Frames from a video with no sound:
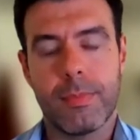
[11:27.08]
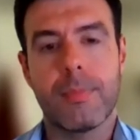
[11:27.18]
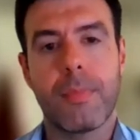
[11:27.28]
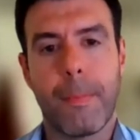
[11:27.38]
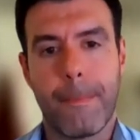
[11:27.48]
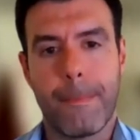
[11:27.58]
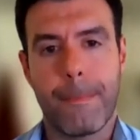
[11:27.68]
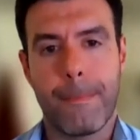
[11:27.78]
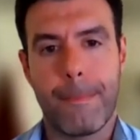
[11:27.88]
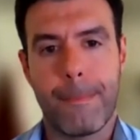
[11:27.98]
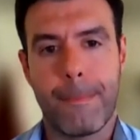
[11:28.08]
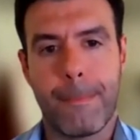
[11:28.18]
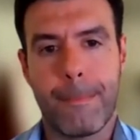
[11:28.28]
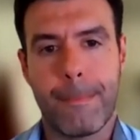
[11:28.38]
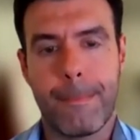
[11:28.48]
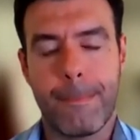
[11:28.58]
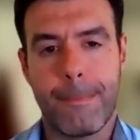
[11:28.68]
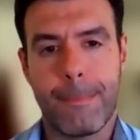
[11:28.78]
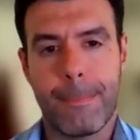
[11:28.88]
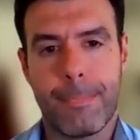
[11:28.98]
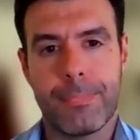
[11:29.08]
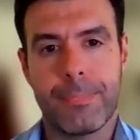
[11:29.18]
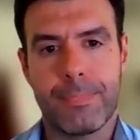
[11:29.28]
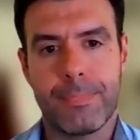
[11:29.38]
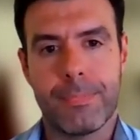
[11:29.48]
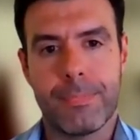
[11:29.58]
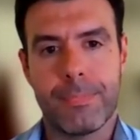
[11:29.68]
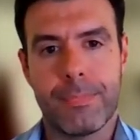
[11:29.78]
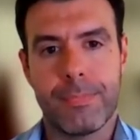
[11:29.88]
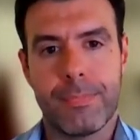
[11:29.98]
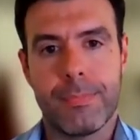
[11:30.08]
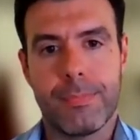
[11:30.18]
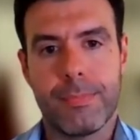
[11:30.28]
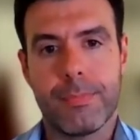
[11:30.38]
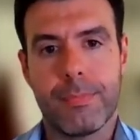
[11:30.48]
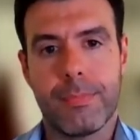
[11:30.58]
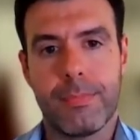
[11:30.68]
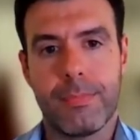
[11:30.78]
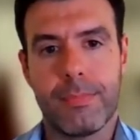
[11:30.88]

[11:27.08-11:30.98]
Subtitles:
This person isn't speaking.